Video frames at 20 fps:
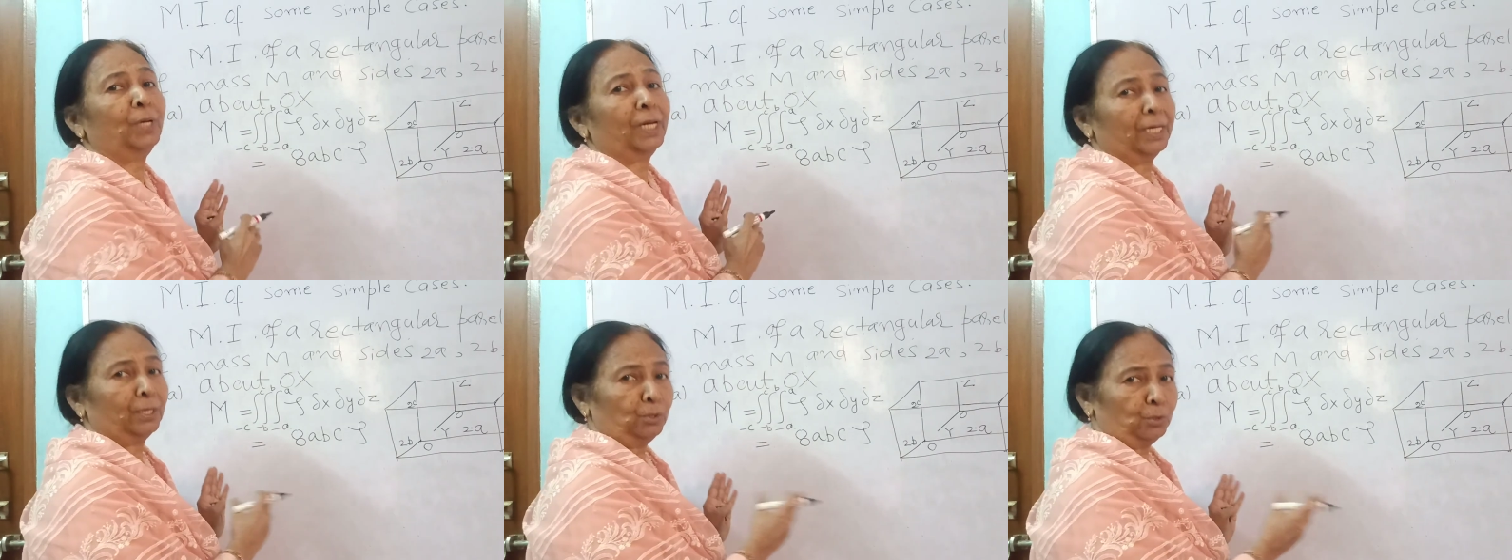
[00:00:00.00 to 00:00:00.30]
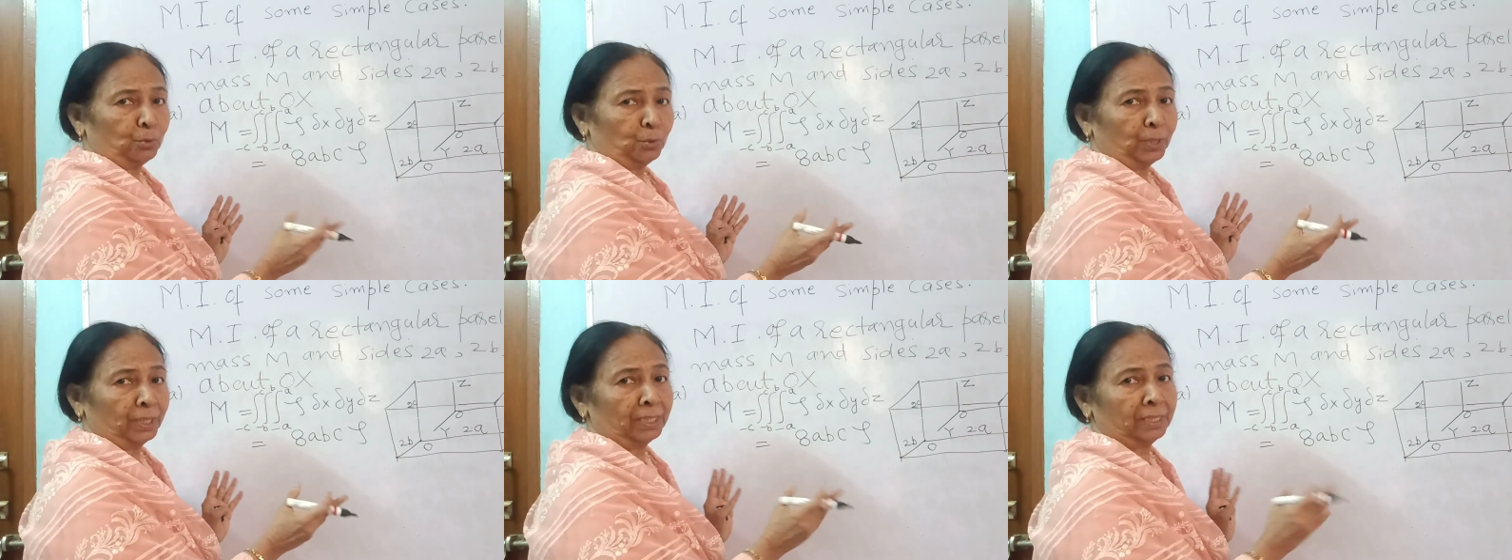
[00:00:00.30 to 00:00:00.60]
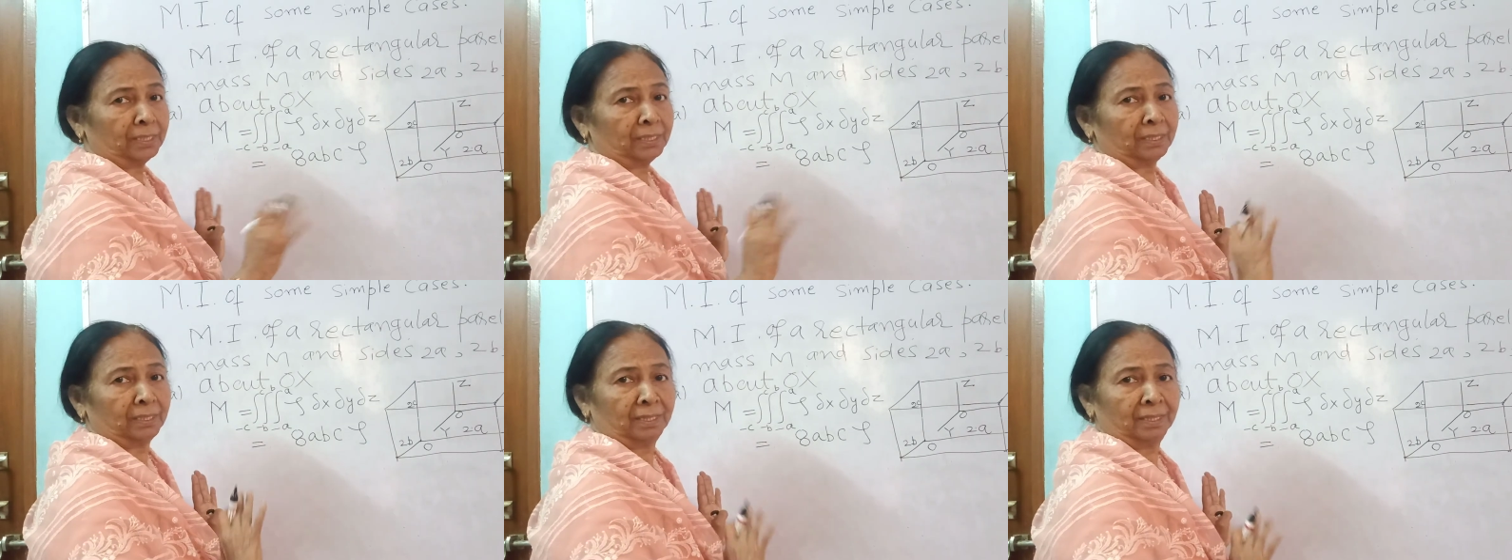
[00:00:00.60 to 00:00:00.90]
can do it.
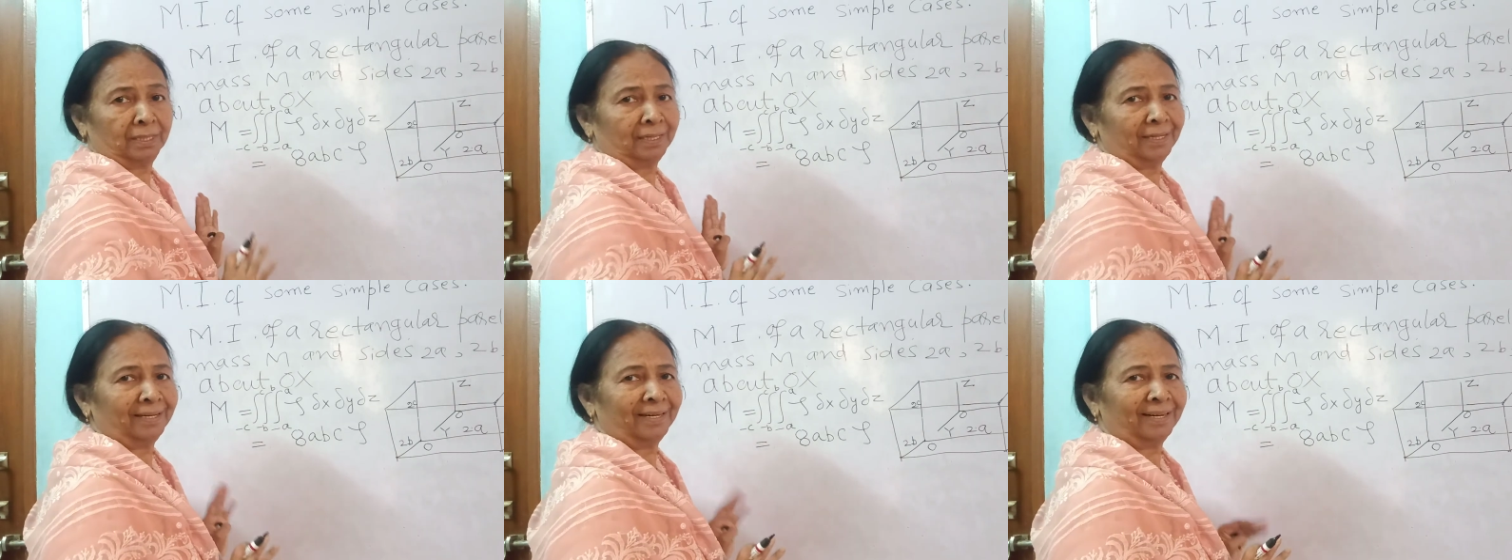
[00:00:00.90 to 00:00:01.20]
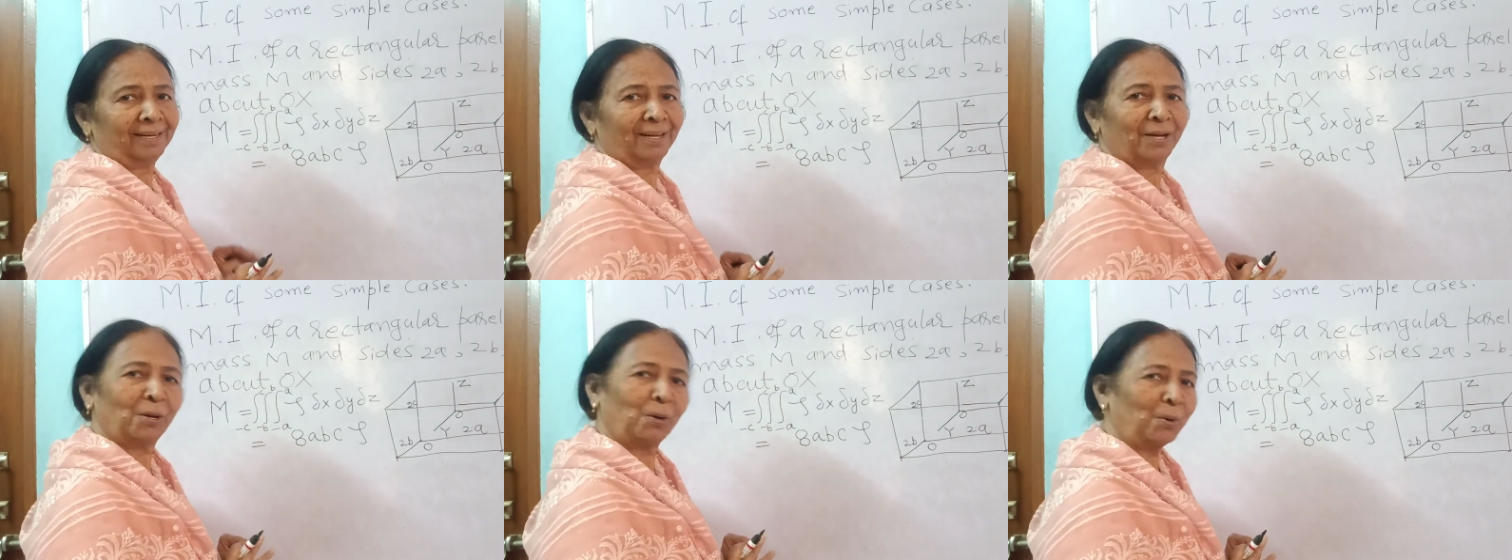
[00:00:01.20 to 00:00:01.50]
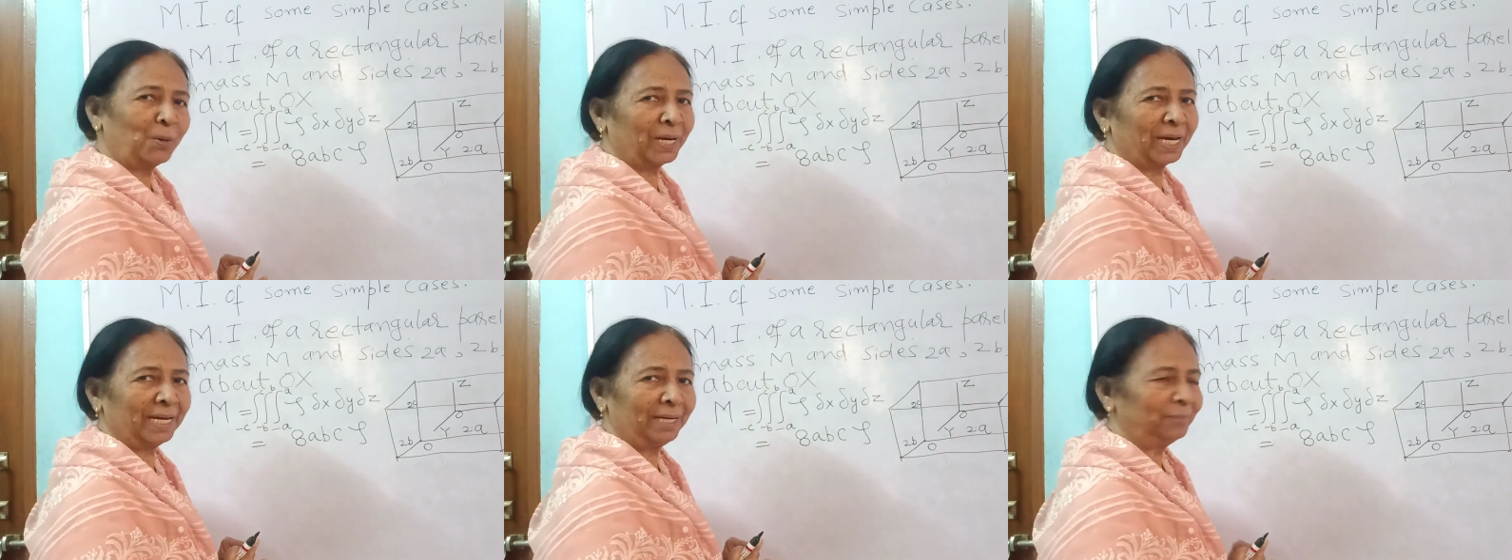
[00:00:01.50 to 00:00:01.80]

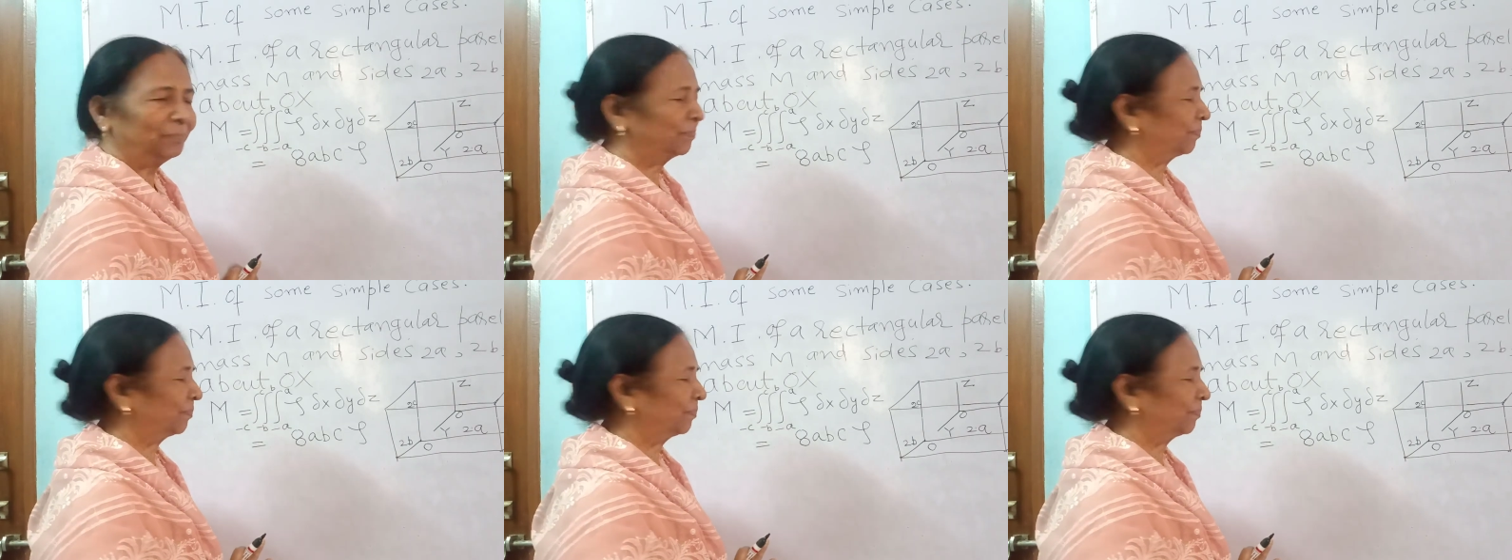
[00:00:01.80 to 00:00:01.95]
Okay.